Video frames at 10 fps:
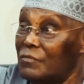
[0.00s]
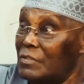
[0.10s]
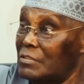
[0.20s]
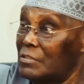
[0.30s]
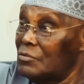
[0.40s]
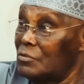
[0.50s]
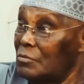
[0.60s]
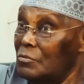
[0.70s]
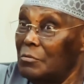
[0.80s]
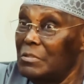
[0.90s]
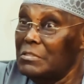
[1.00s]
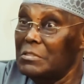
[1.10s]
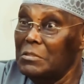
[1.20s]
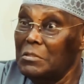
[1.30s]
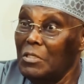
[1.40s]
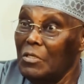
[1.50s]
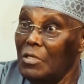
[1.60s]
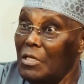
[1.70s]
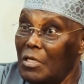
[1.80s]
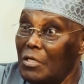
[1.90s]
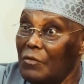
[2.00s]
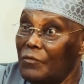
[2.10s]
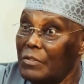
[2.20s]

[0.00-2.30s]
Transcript: of taxation. You may see, if